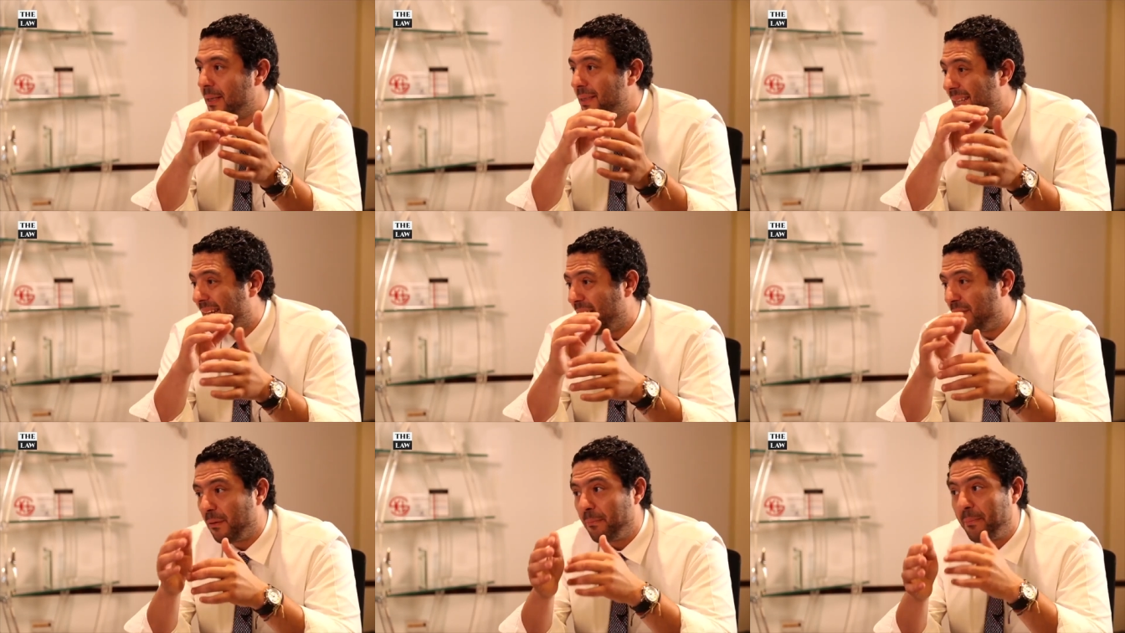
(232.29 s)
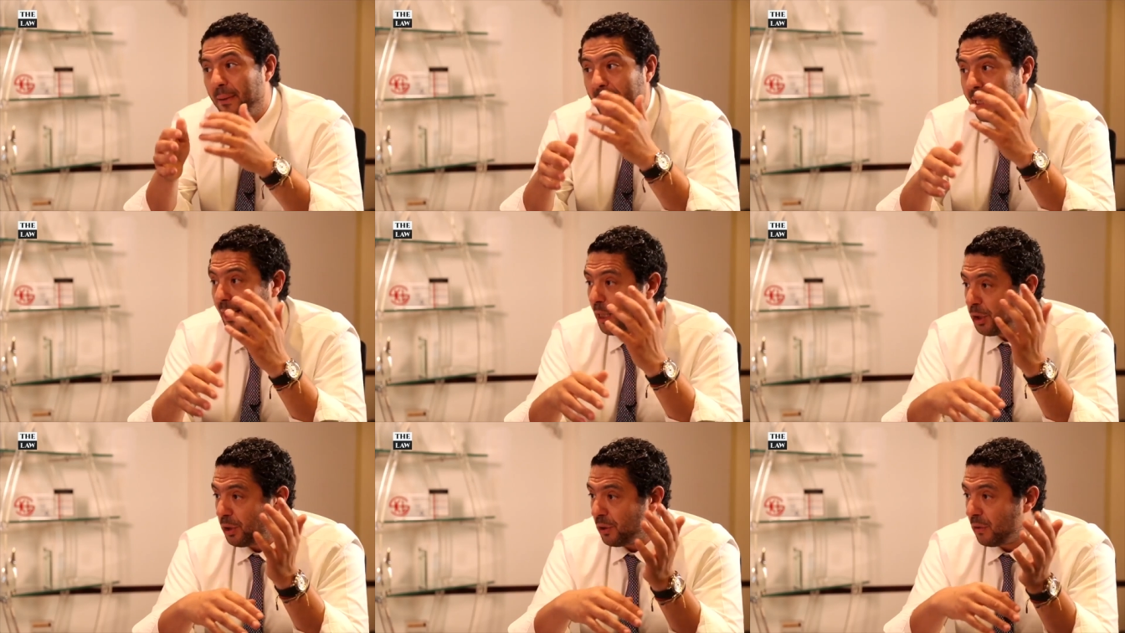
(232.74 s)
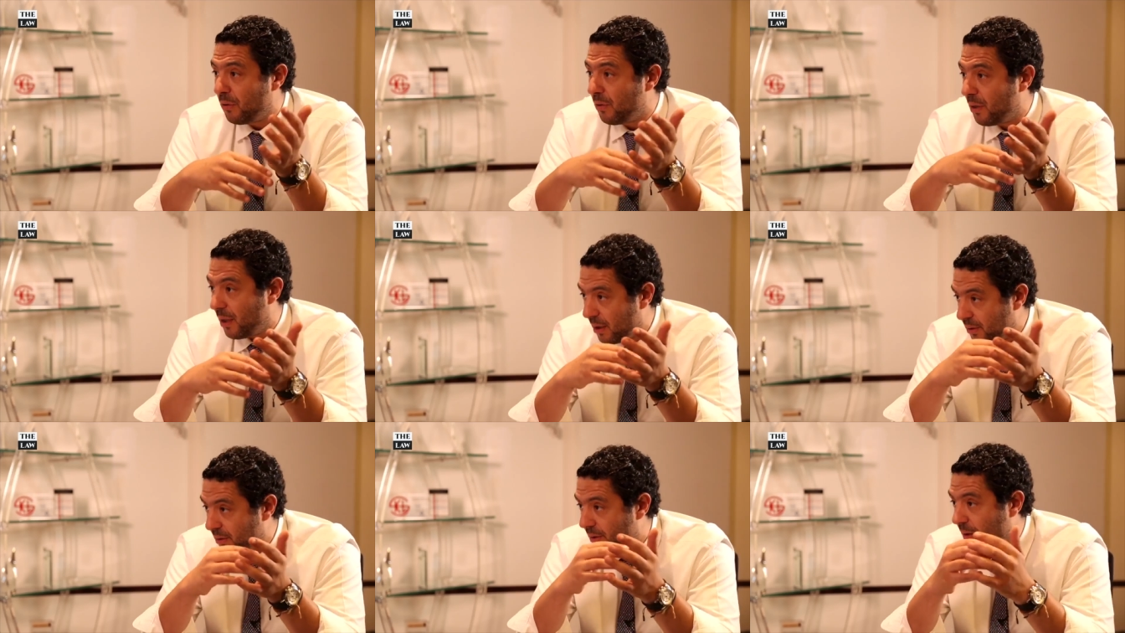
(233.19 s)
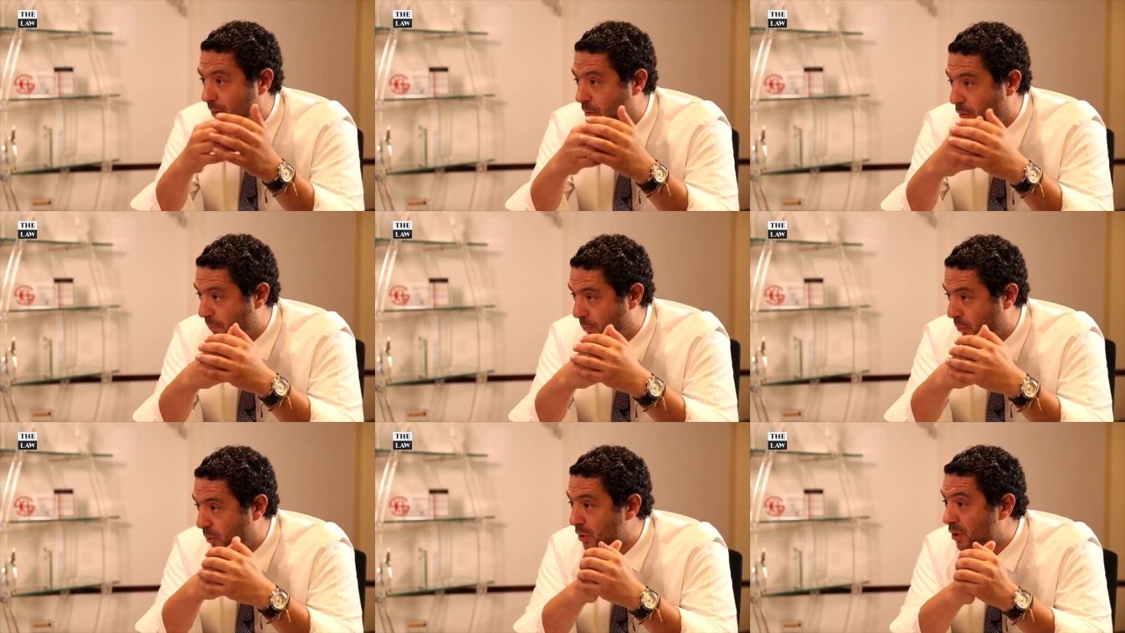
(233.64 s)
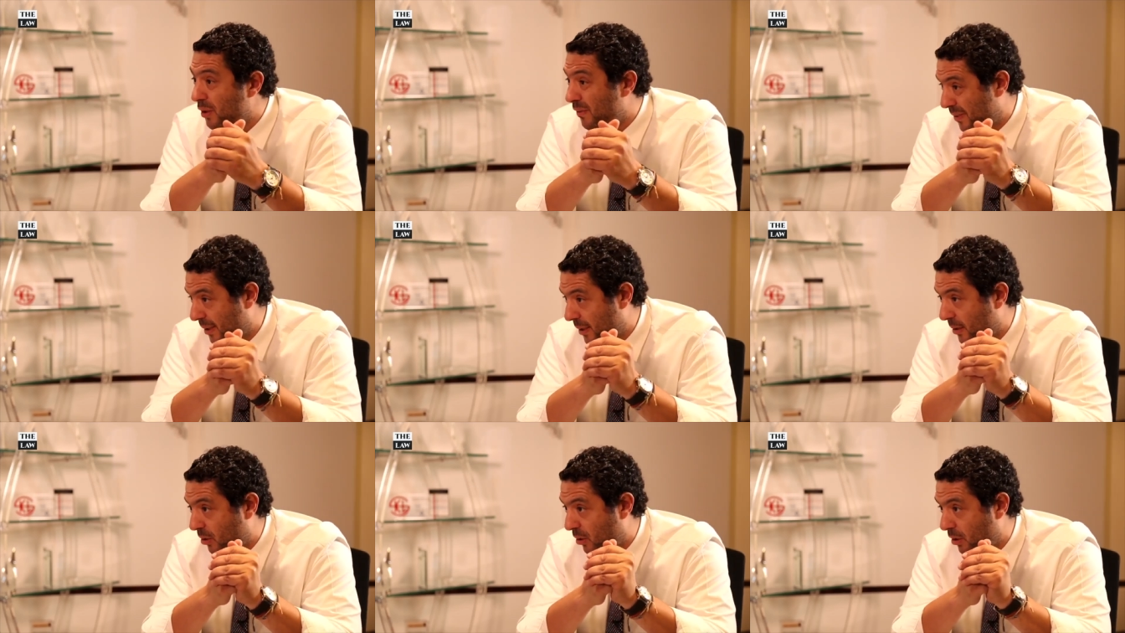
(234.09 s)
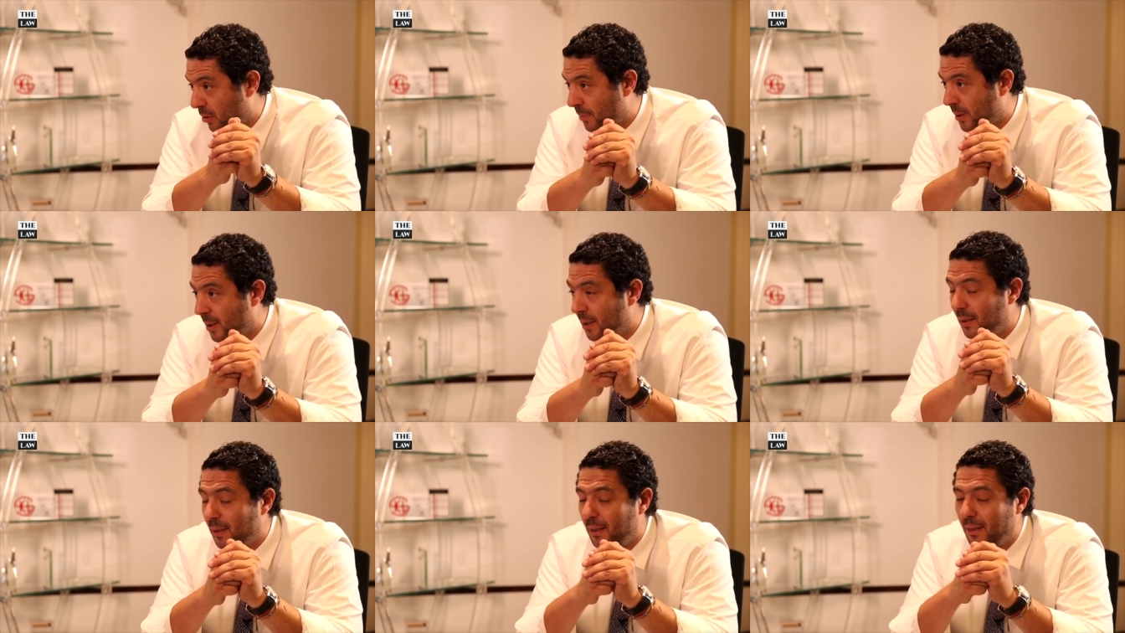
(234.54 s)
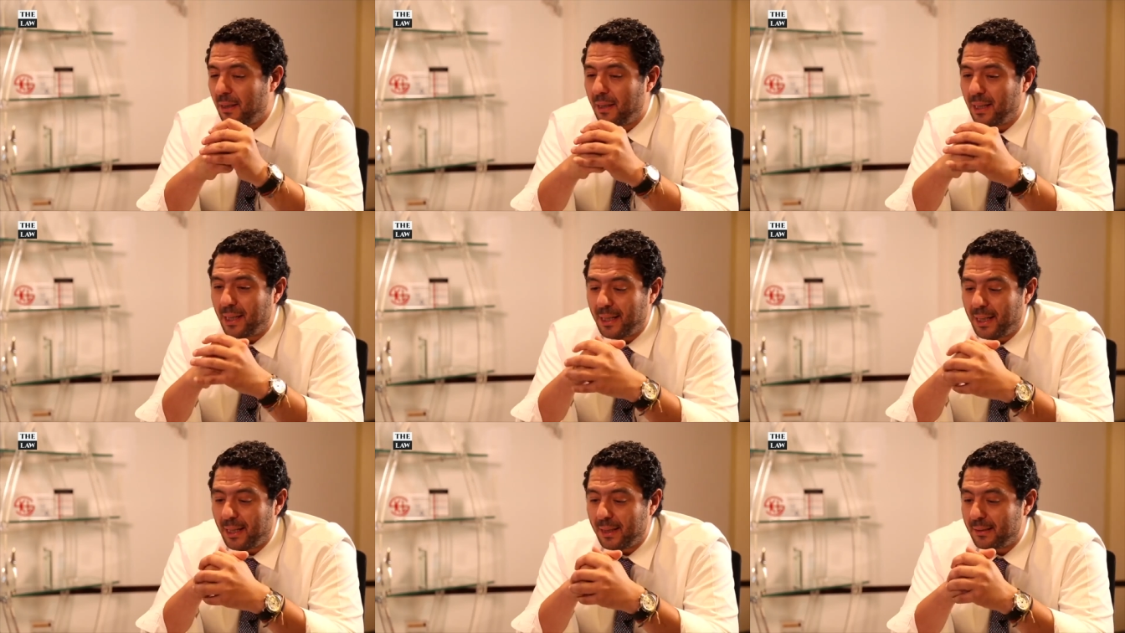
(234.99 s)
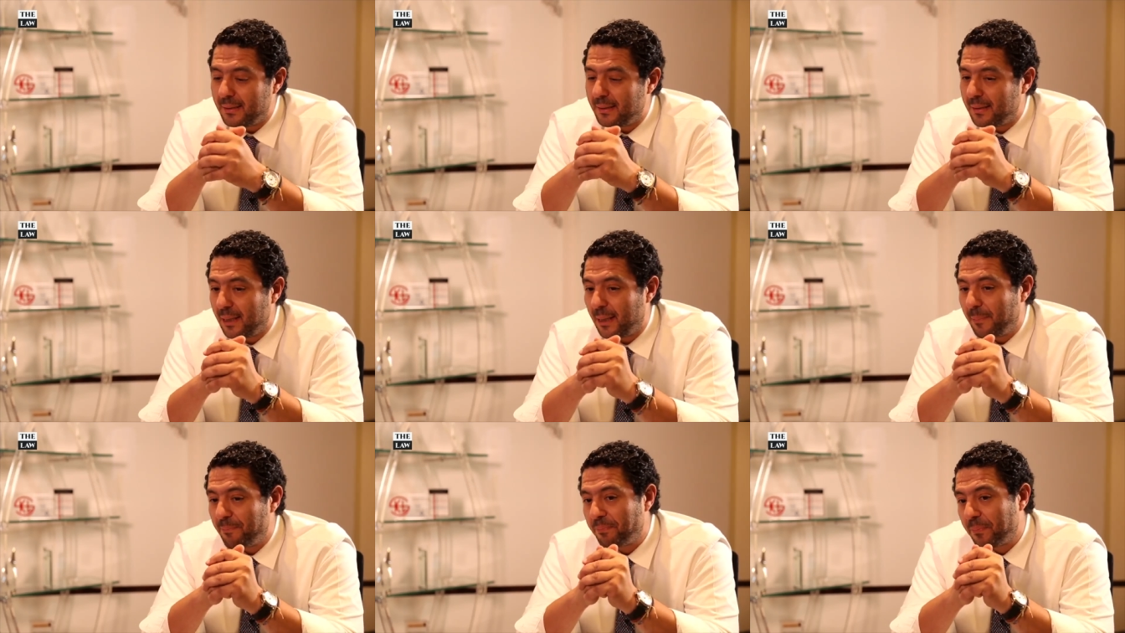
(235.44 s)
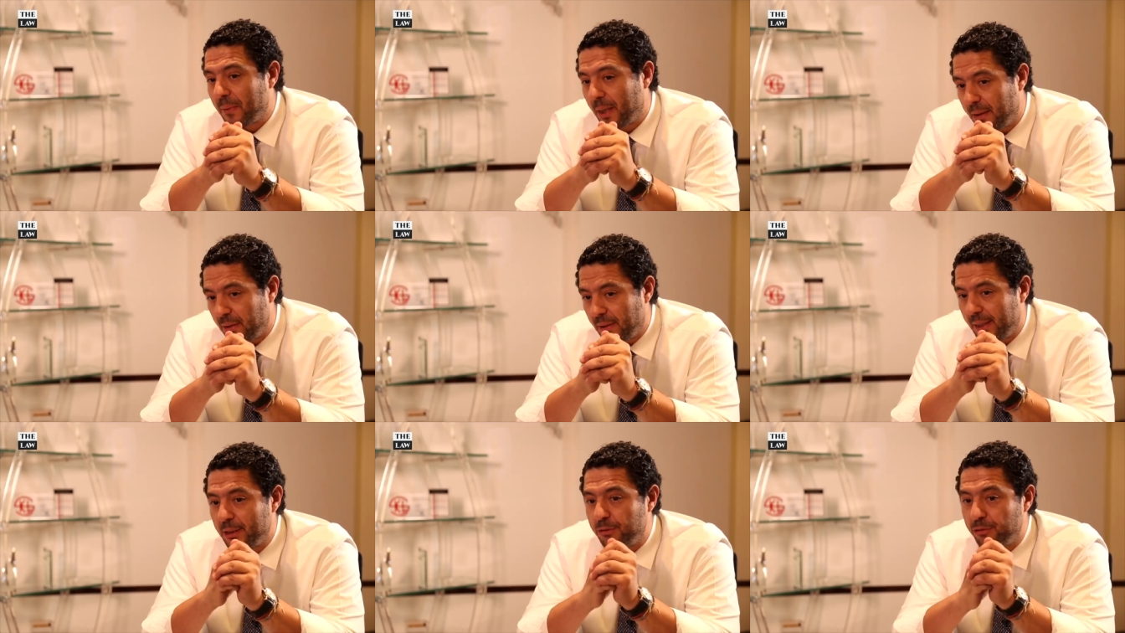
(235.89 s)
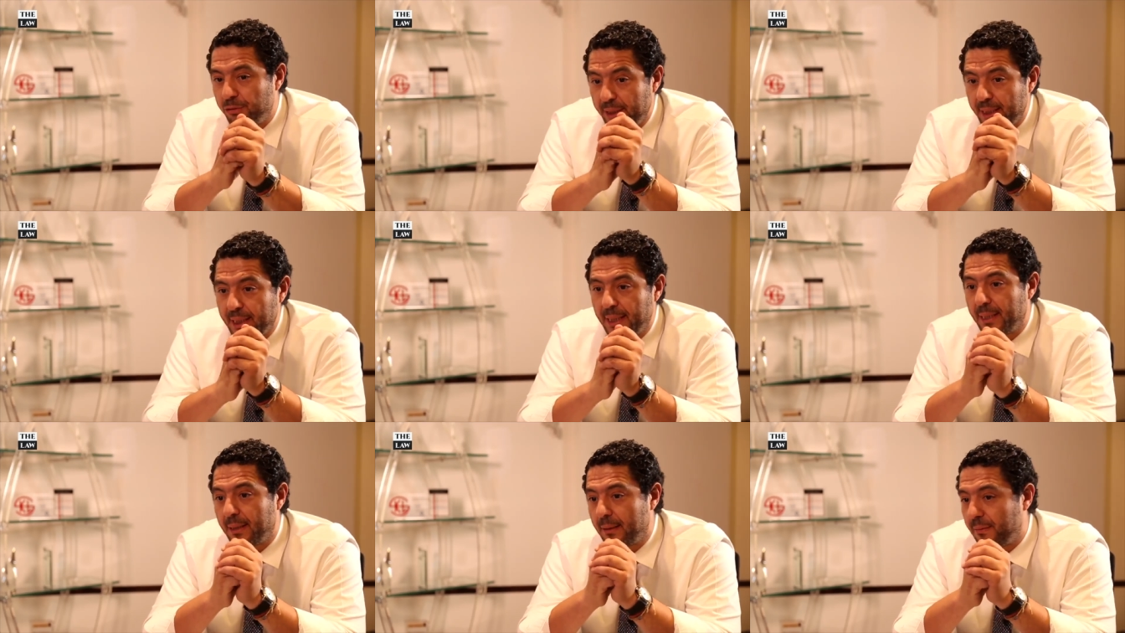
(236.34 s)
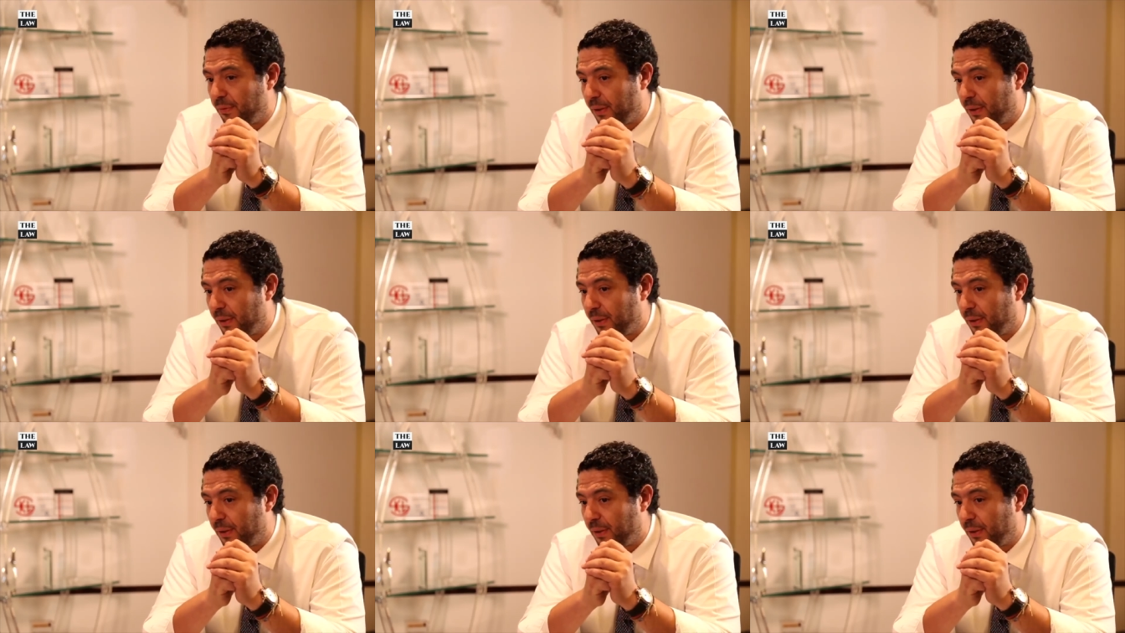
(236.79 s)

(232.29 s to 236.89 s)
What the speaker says: They have implication on other components of the economy, and hence, intriguing.